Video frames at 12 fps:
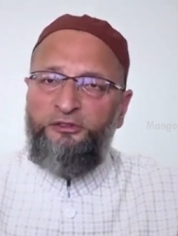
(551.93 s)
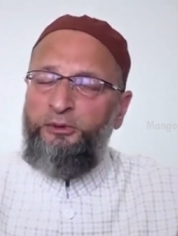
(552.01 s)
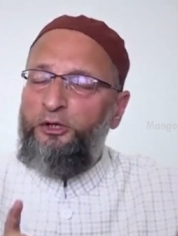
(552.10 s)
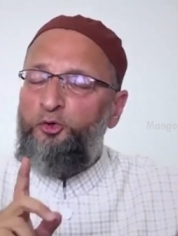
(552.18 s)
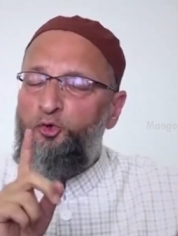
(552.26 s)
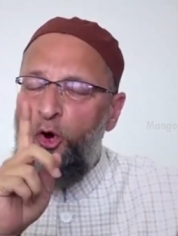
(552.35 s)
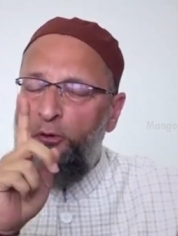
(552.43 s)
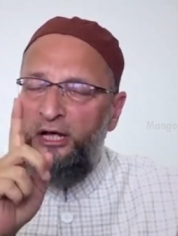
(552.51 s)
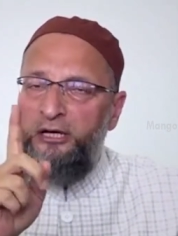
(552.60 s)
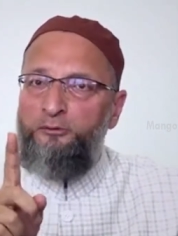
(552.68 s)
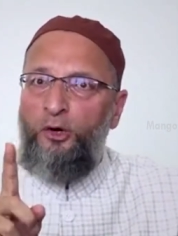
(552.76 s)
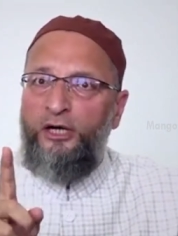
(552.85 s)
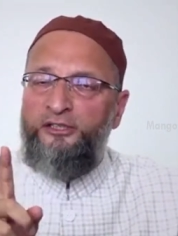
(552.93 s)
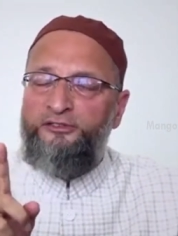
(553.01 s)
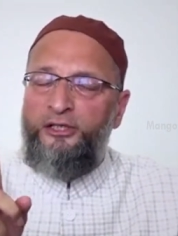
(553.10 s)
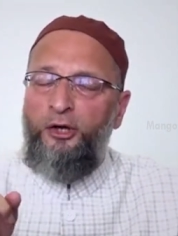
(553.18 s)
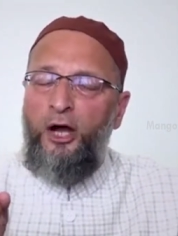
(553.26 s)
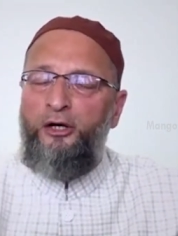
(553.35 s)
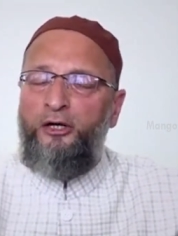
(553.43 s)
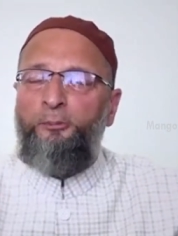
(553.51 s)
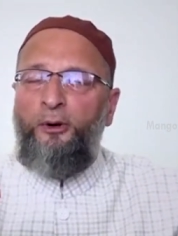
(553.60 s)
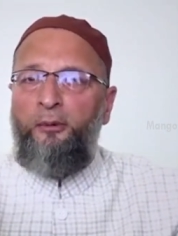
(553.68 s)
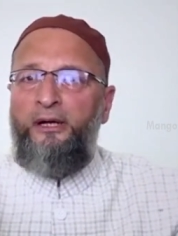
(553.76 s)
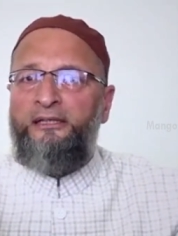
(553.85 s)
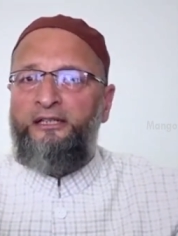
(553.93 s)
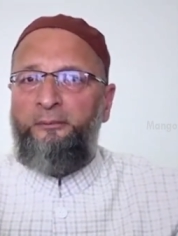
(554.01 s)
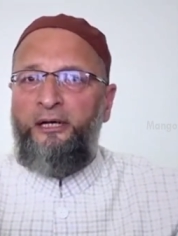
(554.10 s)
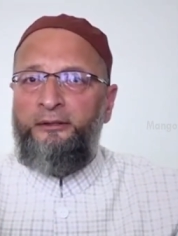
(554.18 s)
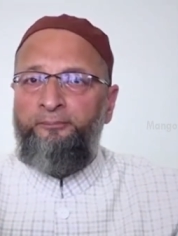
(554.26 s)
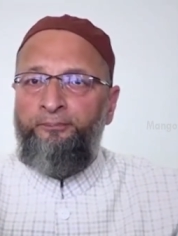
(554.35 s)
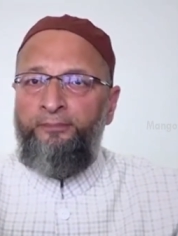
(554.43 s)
but no one wants a law and order problem in Hyderabad.